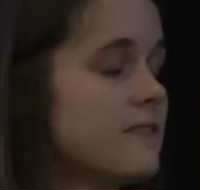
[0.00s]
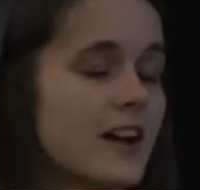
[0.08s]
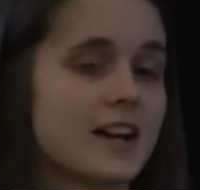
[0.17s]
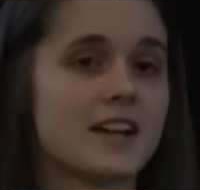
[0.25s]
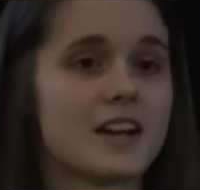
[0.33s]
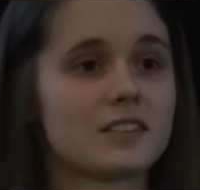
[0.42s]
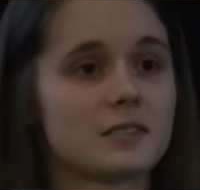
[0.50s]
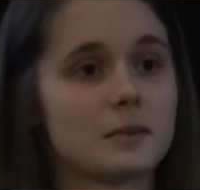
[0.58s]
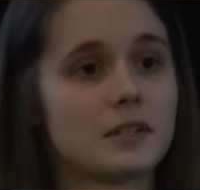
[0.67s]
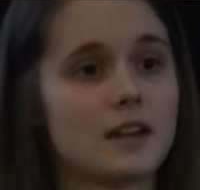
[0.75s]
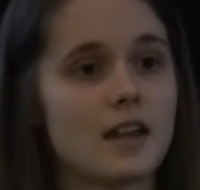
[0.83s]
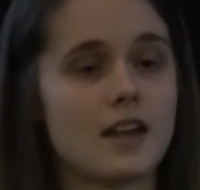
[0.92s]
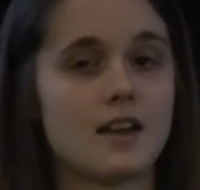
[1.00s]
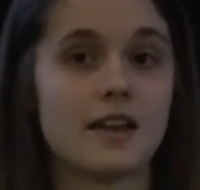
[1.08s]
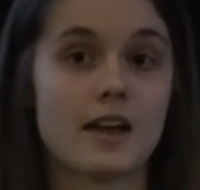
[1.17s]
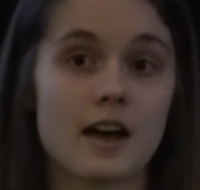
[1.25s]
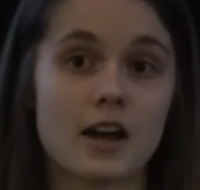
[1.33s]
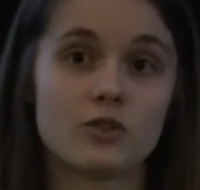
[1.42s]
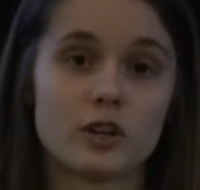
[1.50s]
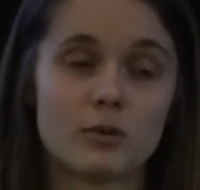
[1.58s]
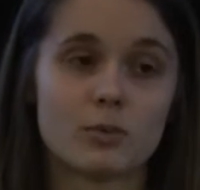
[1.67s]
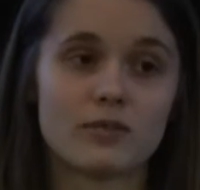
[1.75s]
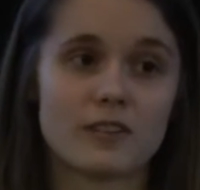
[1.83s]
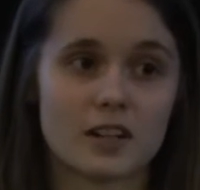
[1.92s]
fatty acid and a
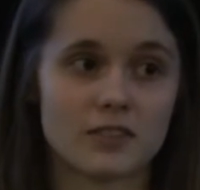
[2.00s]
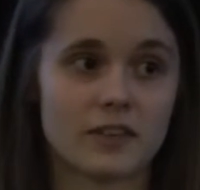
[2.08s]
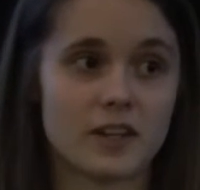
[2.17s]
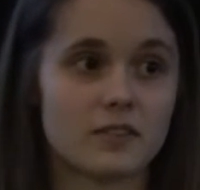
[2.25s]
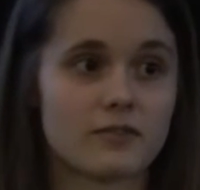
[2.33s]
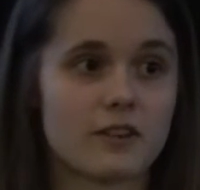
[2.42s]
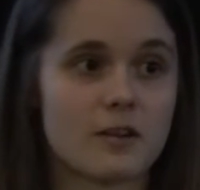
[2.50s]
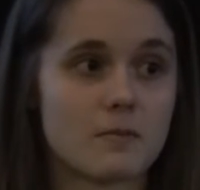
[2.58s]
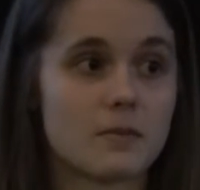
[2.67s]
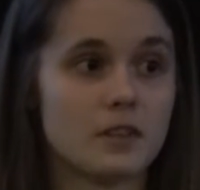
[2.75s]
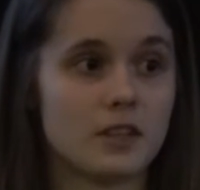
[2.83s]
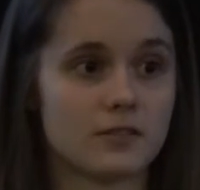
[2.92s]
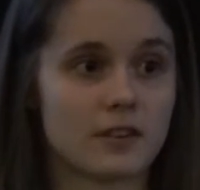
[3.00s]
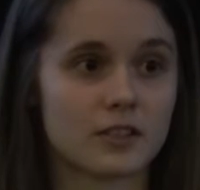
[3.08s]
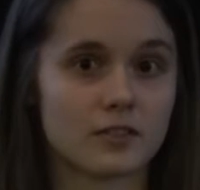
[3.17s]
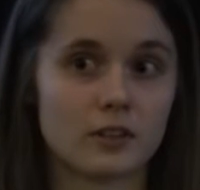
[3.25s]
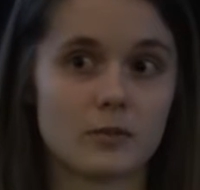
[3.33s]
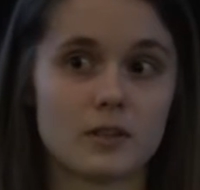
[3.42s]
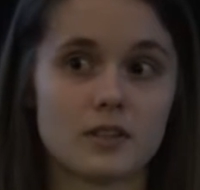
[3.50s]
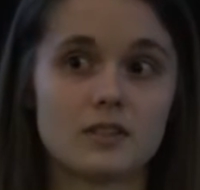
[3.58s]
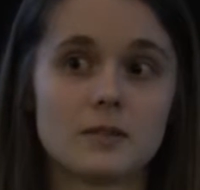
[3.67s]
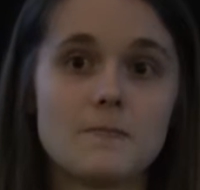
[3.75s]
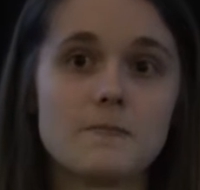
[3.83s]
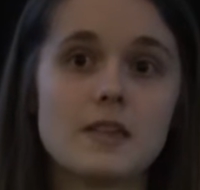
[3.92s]
hydrogen phosphate from these phospholipids.
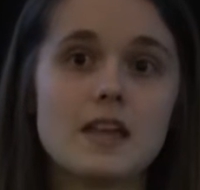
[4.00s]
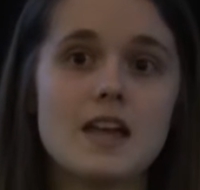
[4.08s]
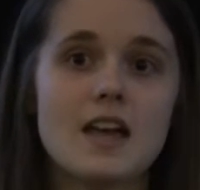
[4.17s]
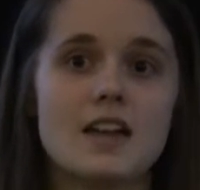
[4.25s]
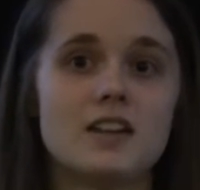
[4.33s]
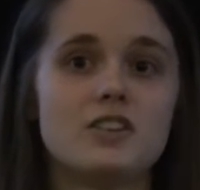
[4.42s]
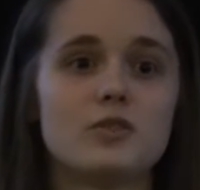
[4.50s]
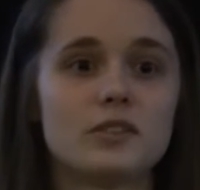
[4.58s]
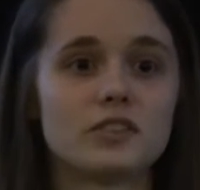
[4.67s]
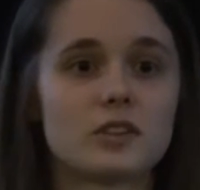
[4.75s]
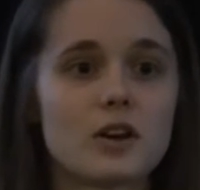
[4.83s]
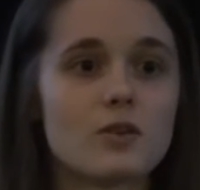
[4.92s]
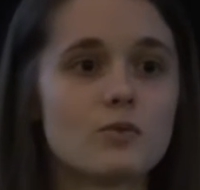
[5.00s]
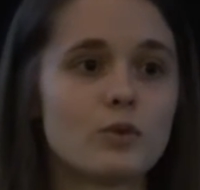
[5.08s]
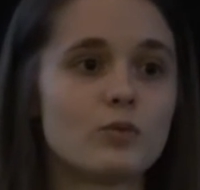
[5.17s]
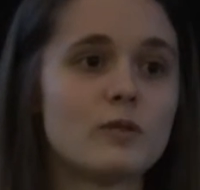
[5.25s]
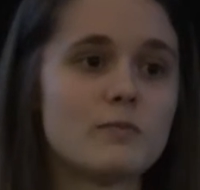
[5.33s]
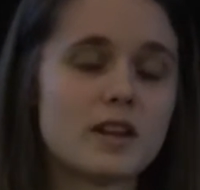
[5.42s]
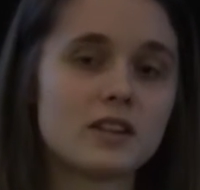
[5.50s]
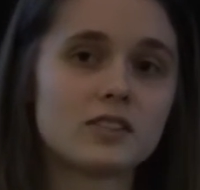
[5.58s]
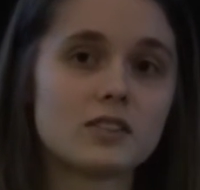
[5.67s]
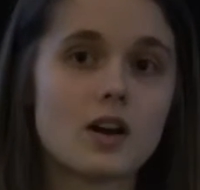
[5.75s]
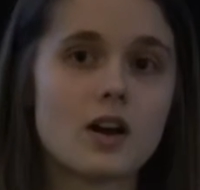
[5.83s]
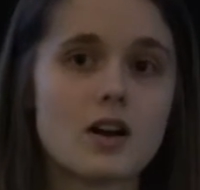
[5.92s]
And in doing so, when we
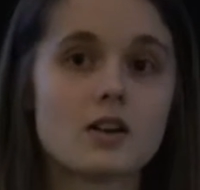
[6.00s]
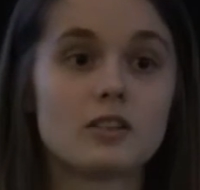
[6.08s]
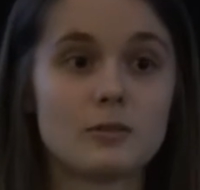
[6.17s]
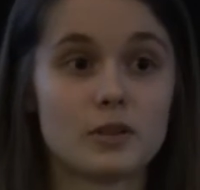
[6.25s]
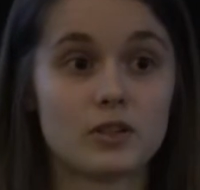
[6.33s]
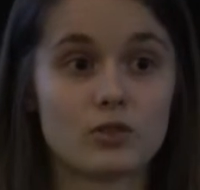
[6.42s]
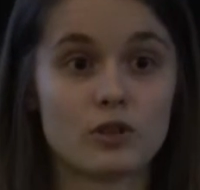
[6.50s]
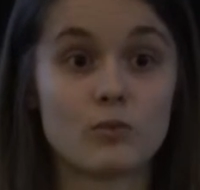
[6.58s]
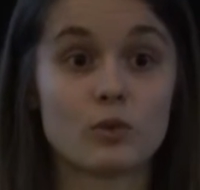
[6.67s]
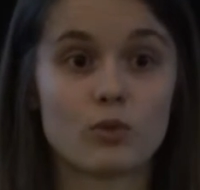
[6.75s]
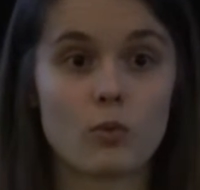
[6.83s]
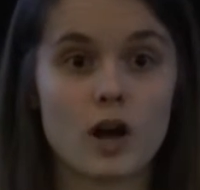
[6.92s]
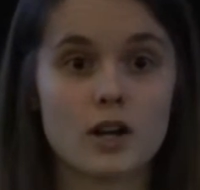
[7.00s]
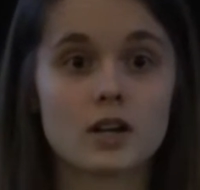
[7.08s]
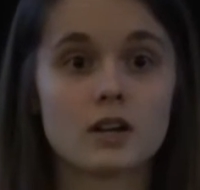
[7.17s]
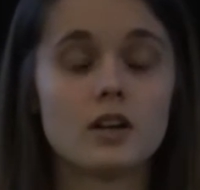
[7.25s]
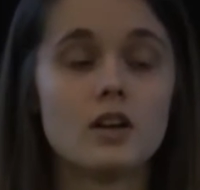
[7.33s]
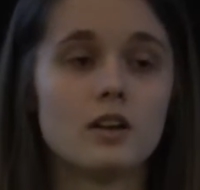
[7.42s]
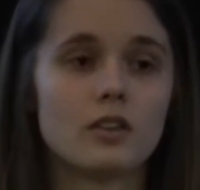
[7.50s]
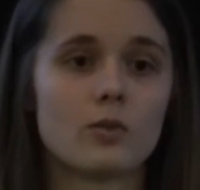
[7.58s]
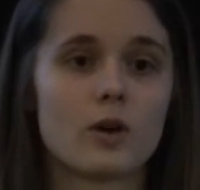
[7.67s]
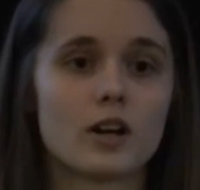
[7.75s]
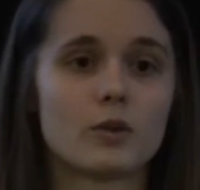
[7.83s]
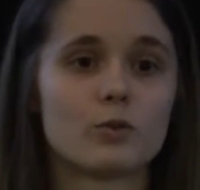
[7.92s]
mix our lipid stream with water, the
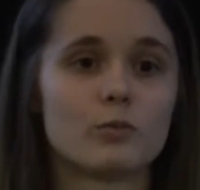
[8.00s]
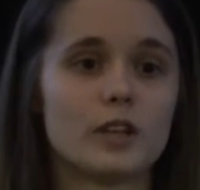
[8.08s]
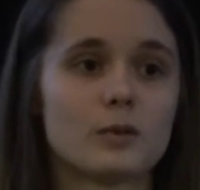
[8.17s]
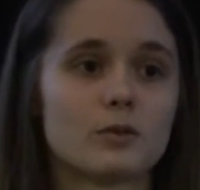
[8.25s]
water will be